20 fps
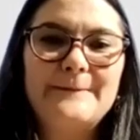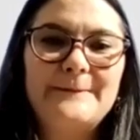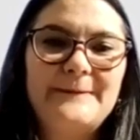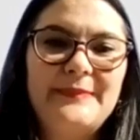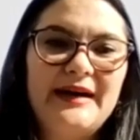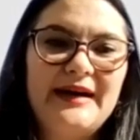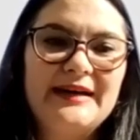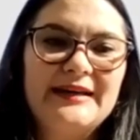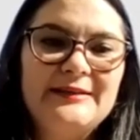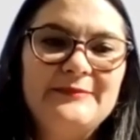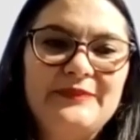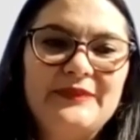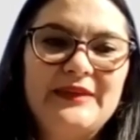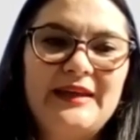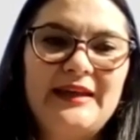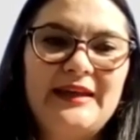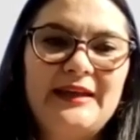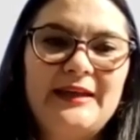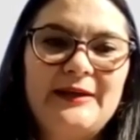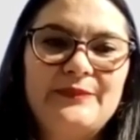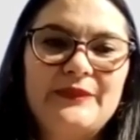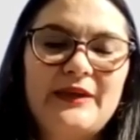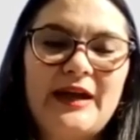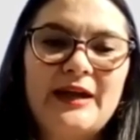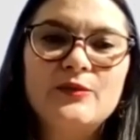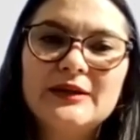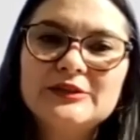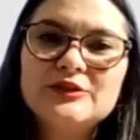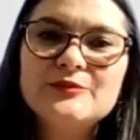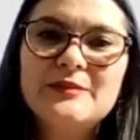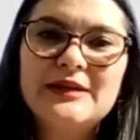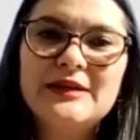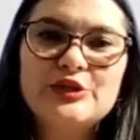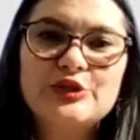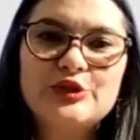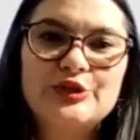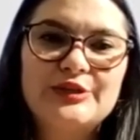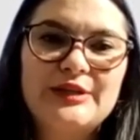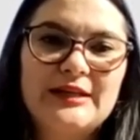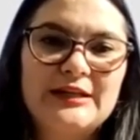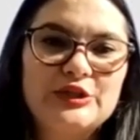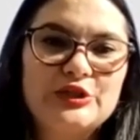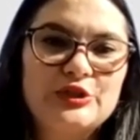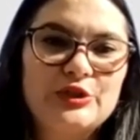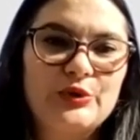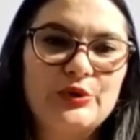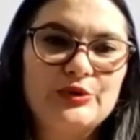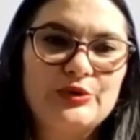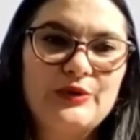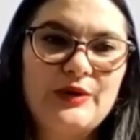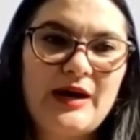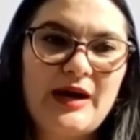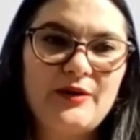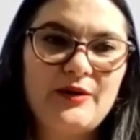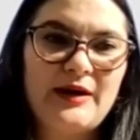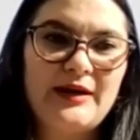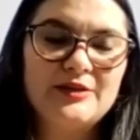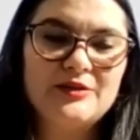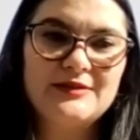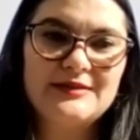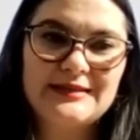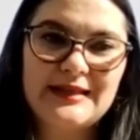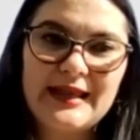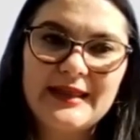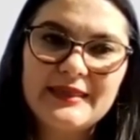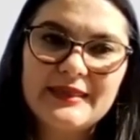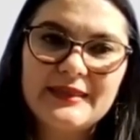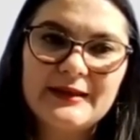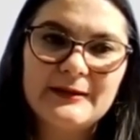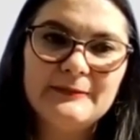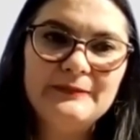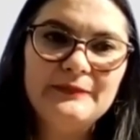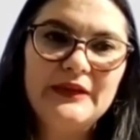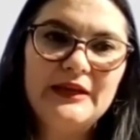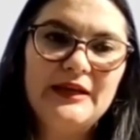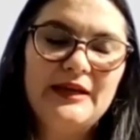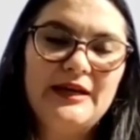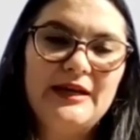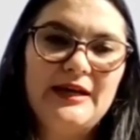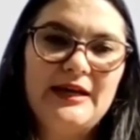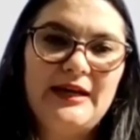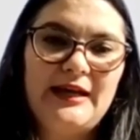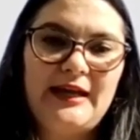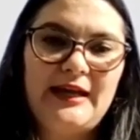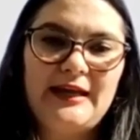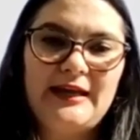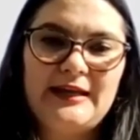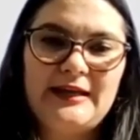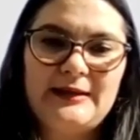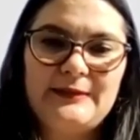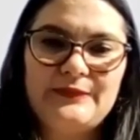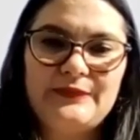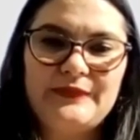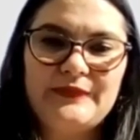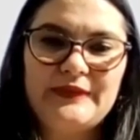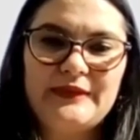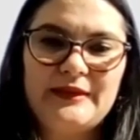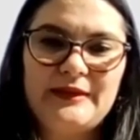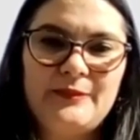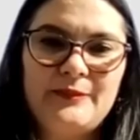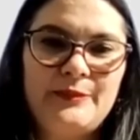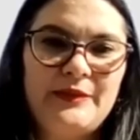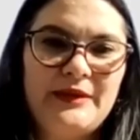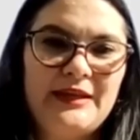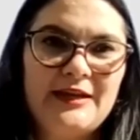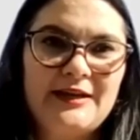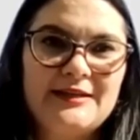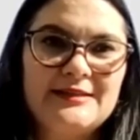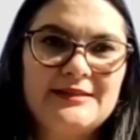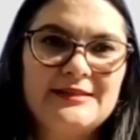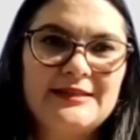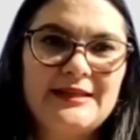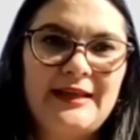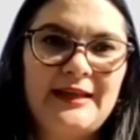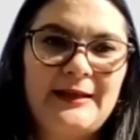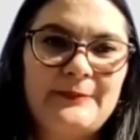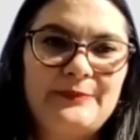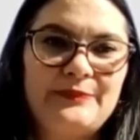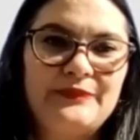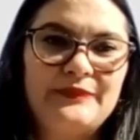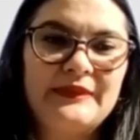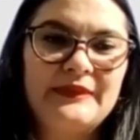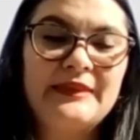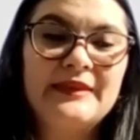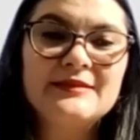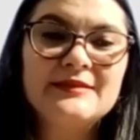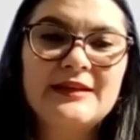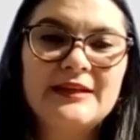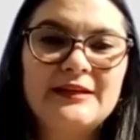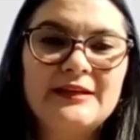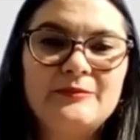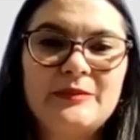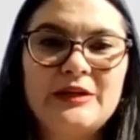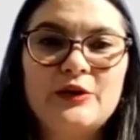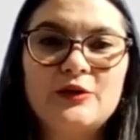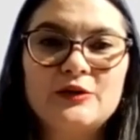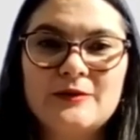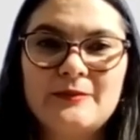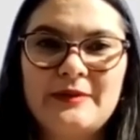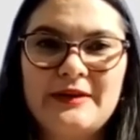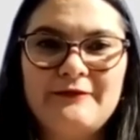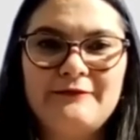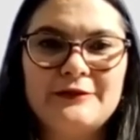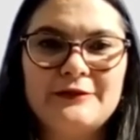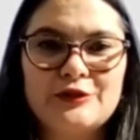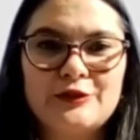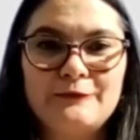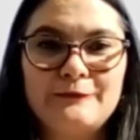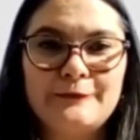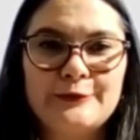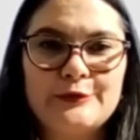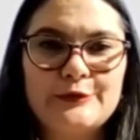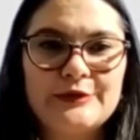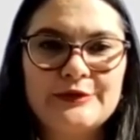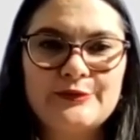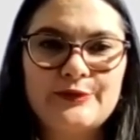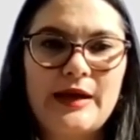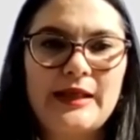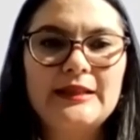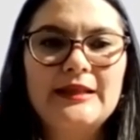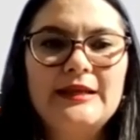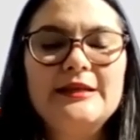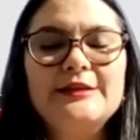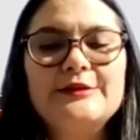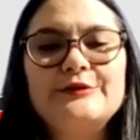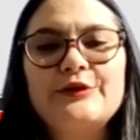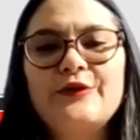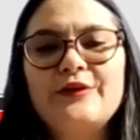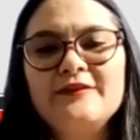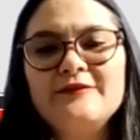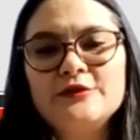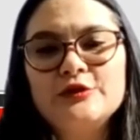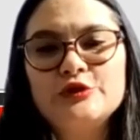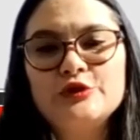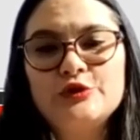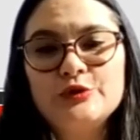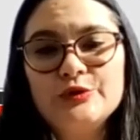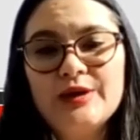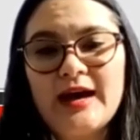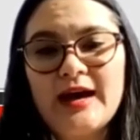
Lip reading: But I want to make sure that I show you how I set them, because this can be also beneficial for you as well. So if you do